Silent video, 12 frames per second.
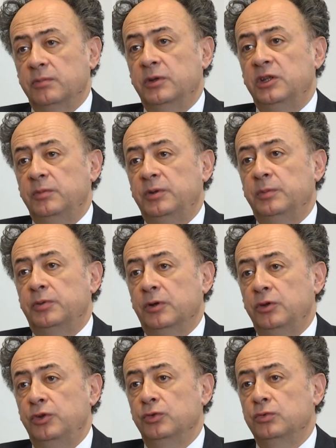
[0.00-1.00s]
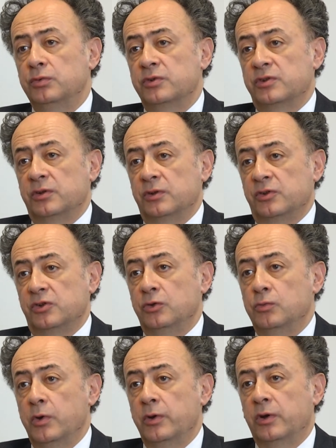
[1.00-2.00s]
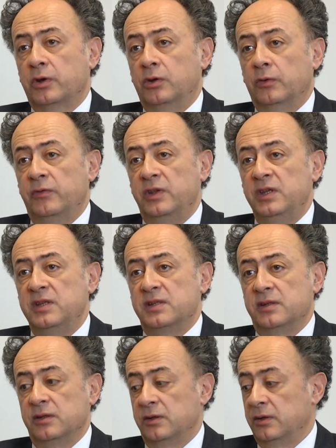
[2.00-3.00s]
many people use the work of this